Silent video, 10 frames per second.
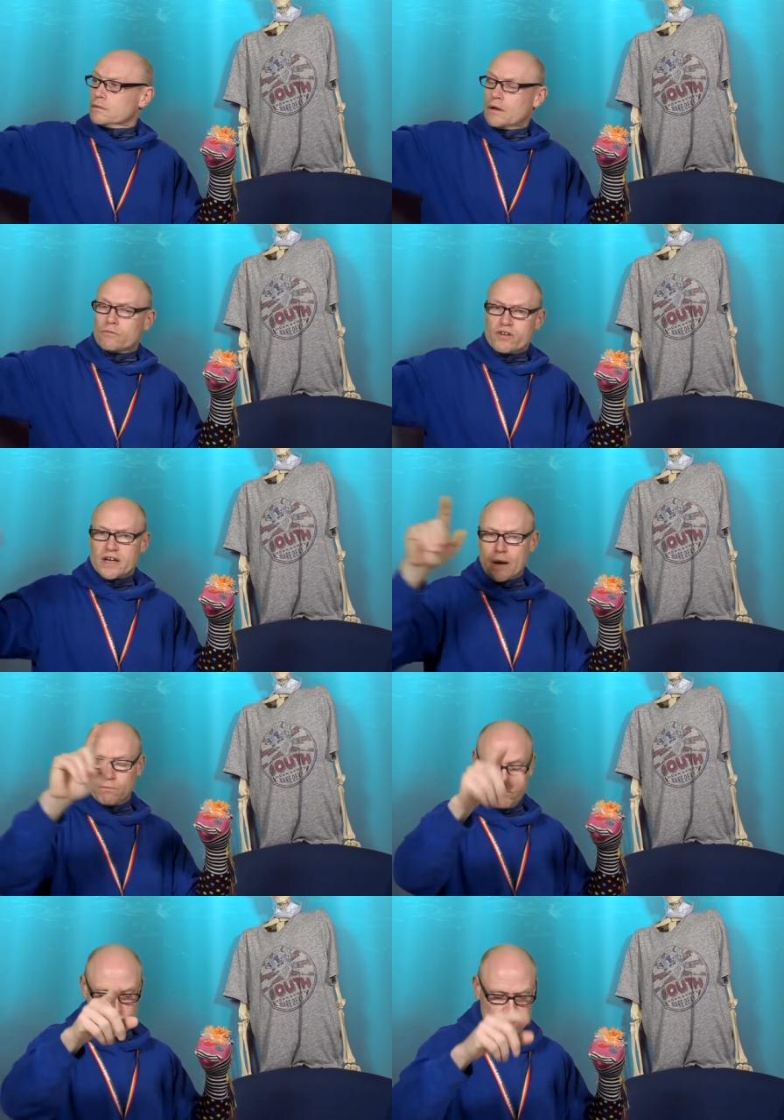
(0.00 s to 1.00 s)
I'll read out
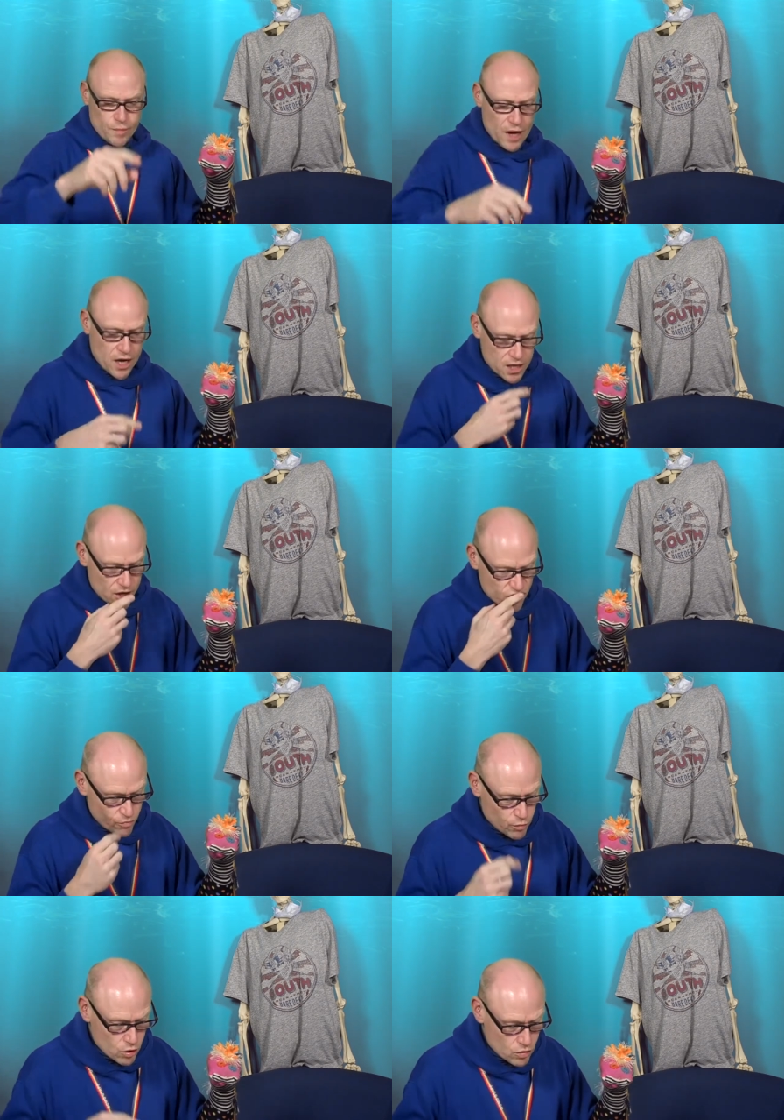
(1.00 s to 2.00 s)
just about anything
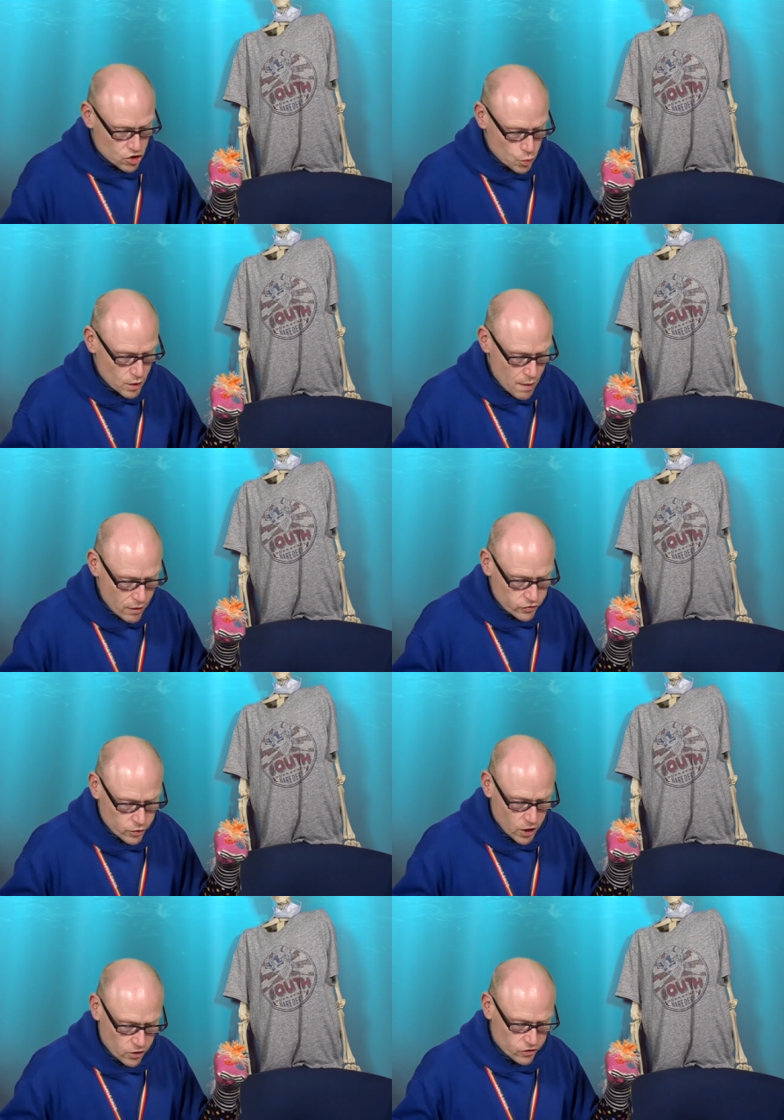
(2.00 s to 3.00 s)
from you because you email so
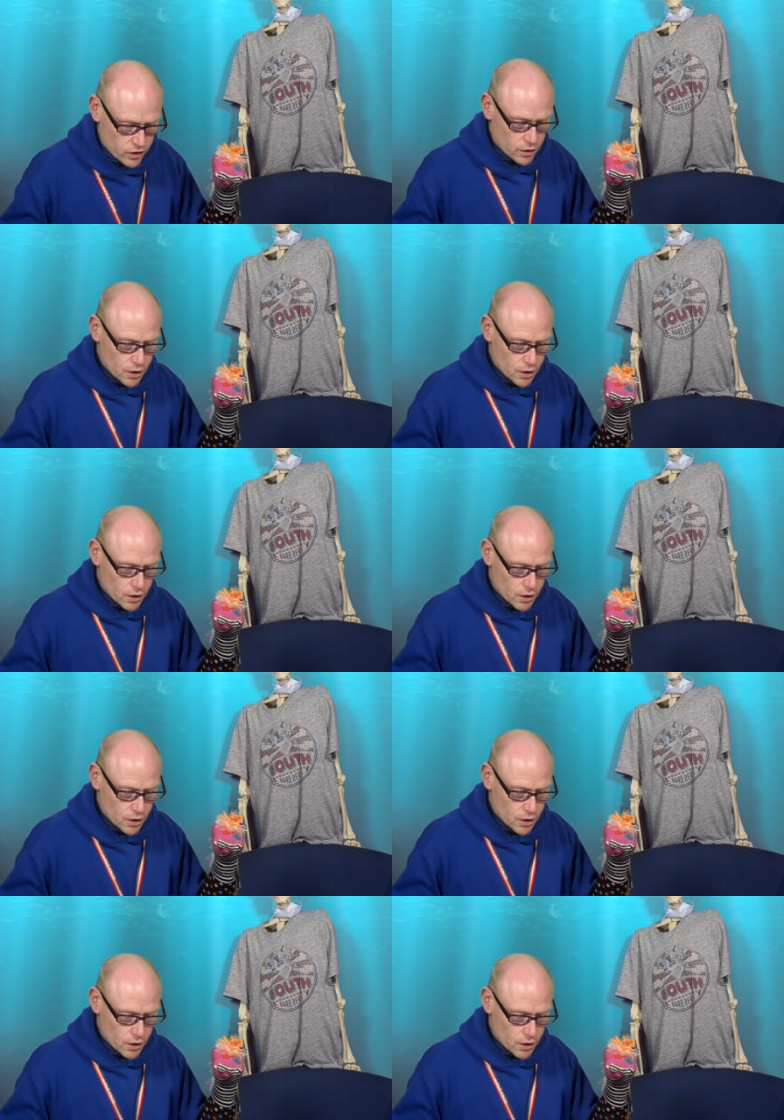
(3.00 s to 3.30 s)
nicely.